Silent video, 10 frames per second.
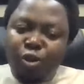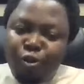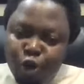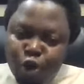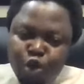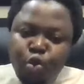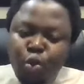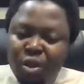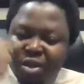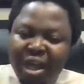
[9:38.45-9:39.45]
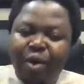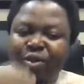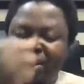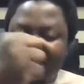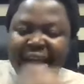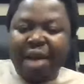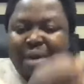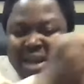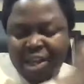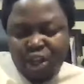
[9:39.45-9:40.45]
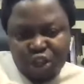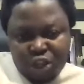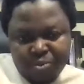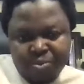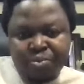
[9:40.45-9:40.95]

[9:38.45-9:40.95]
for 2,000 naira each.